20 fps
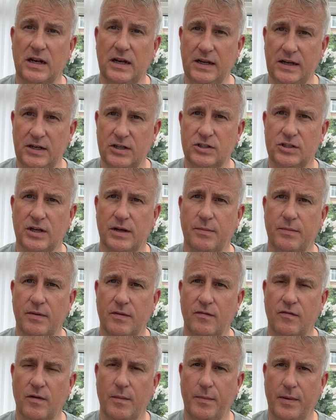leadership
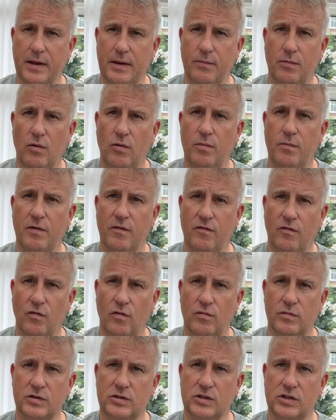for people,
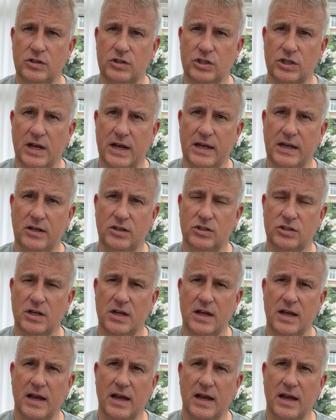performance and change.